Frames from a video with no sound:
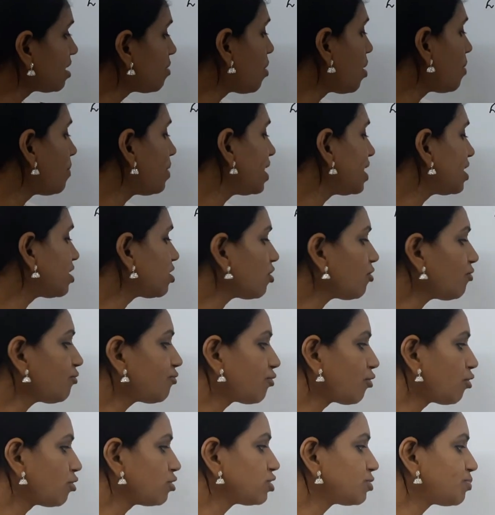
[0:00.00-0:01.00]
moment of
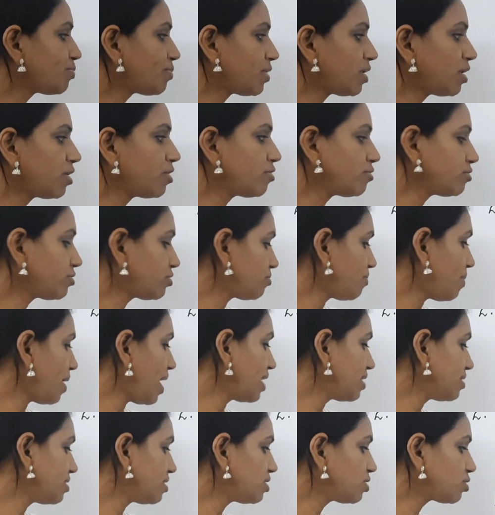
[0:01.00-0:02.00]
force produced
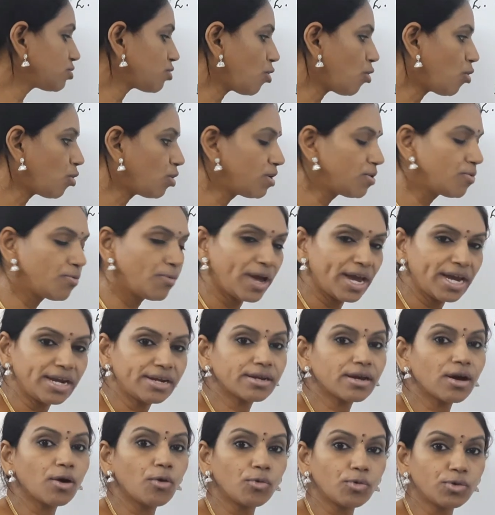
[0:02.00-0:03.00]
by this own
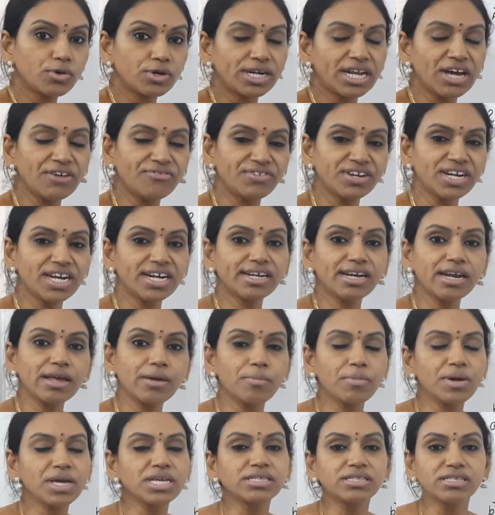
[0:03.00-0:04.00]
weight would
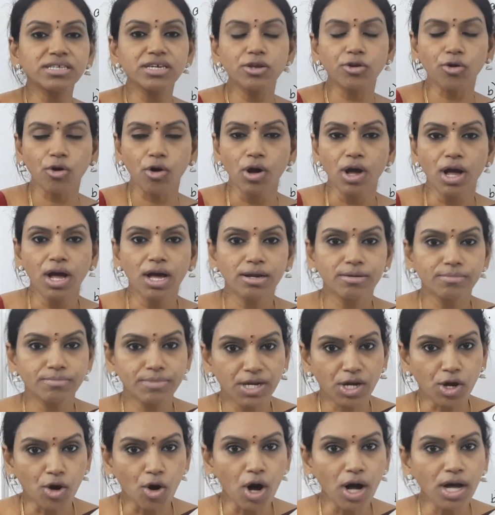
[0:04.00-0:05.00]
definitely be 0,
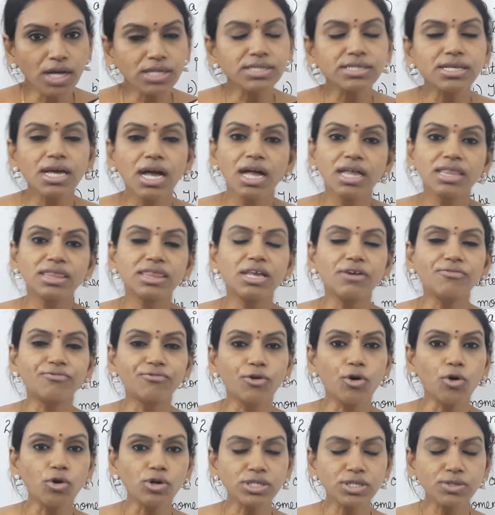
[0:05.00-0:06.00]
because the
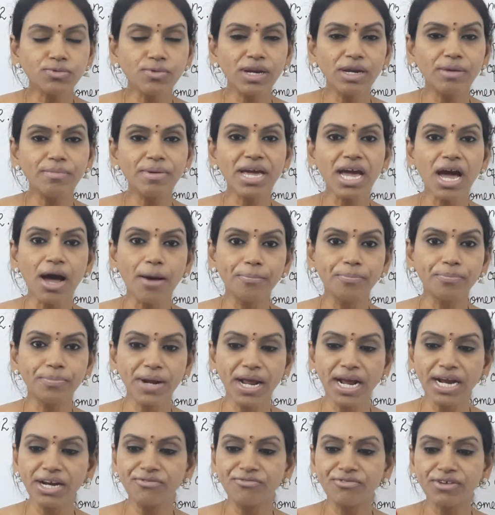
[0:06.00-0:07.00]
force will be
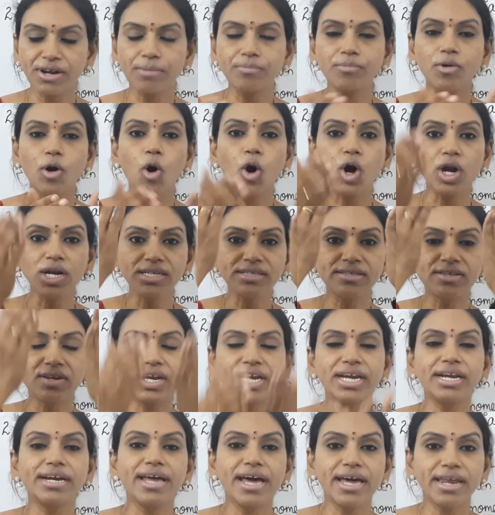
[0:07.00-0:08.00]
applied from all
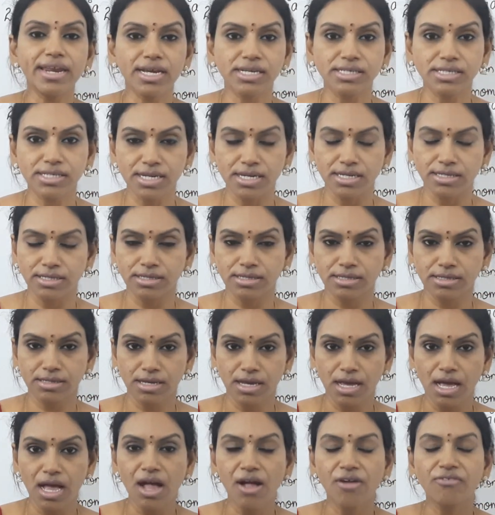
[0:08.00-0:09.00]
3 directions.
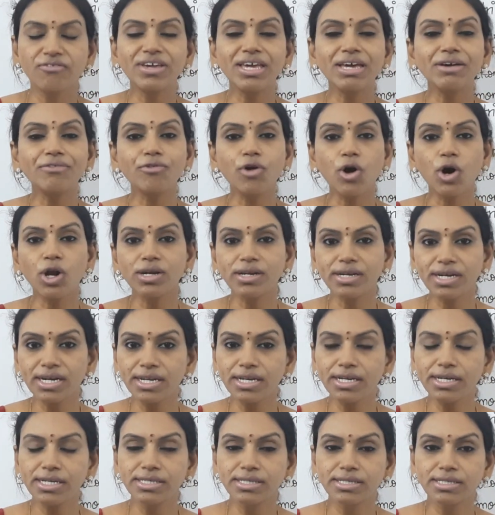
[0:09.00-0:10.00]
We have
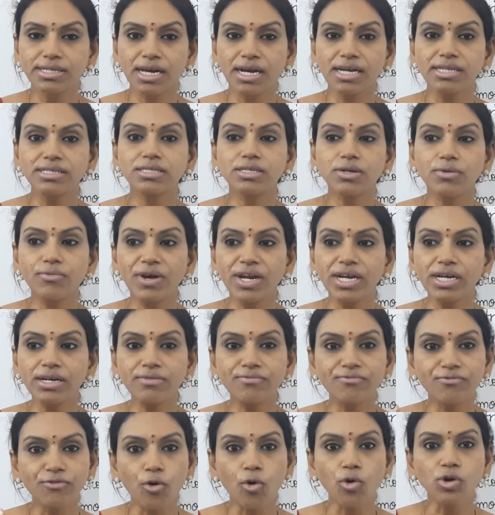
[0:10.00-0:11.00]
already discussed, when
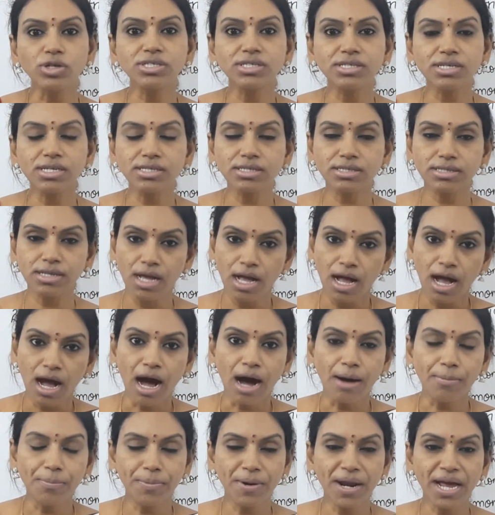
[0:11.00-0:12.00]
force is
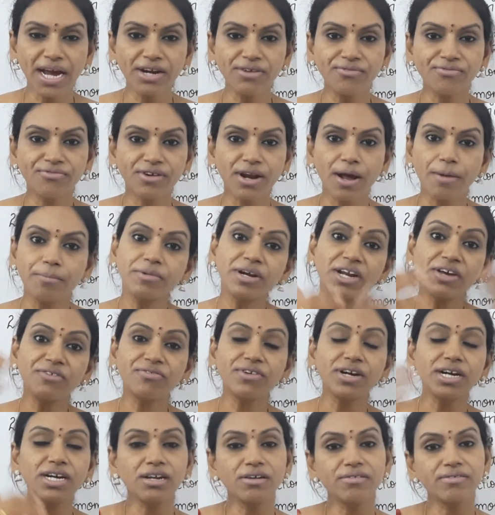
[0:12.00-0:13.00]
applied from
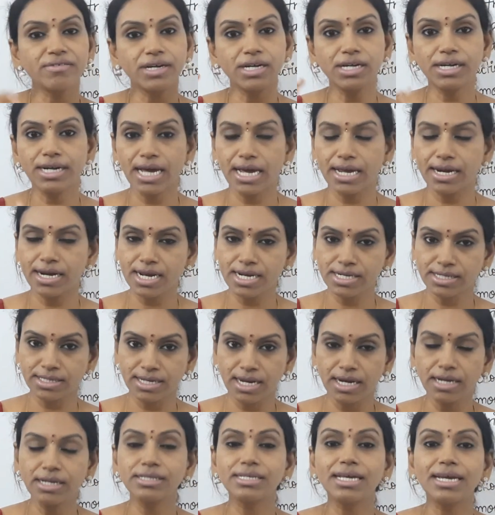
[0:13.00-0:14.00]
different
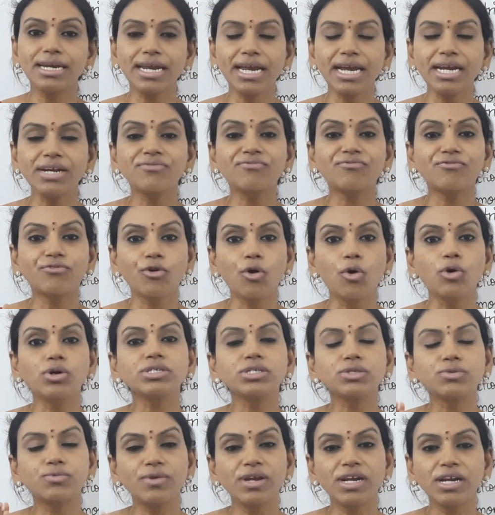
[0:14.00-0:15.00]
direction, the net
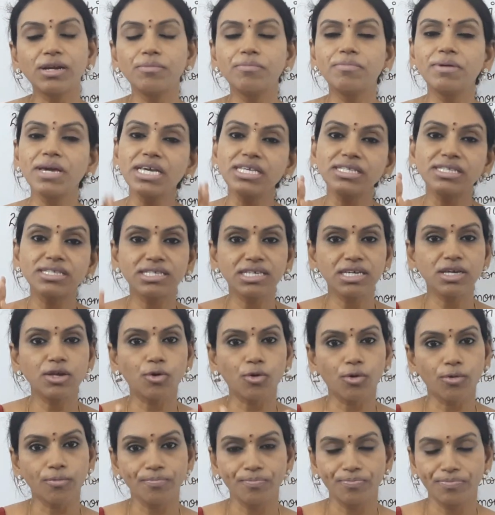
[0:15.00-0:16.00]
force will be
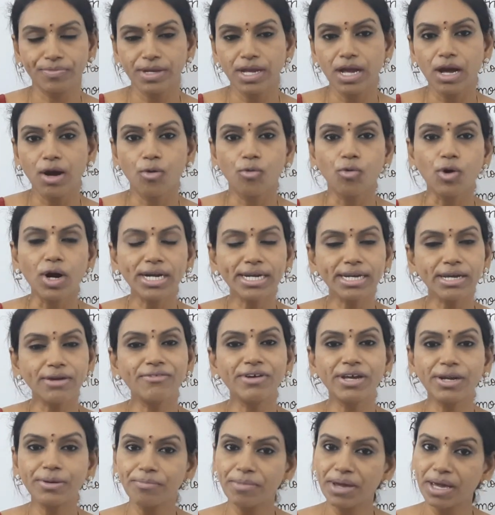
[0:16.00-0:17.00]
0,
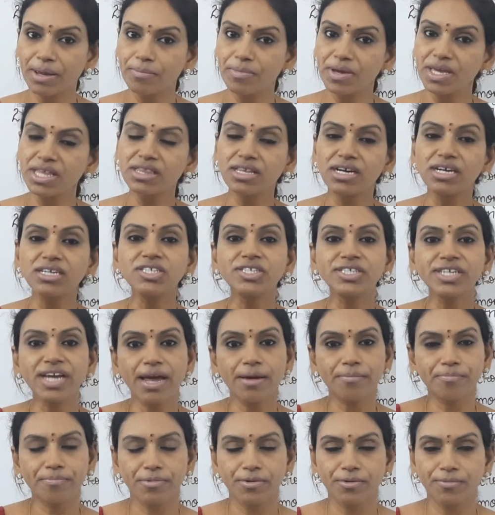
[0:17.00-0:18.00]
whatever may be the
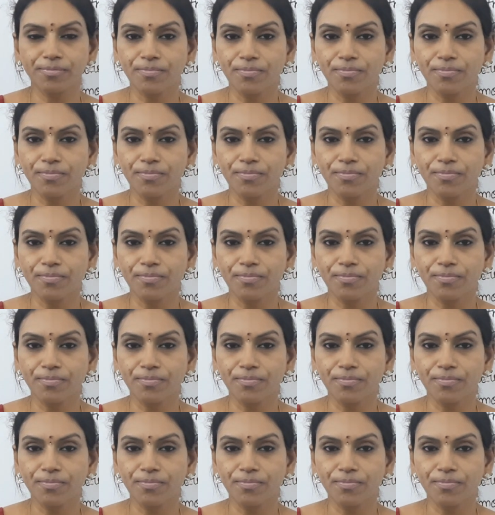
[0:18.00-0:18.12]
shape.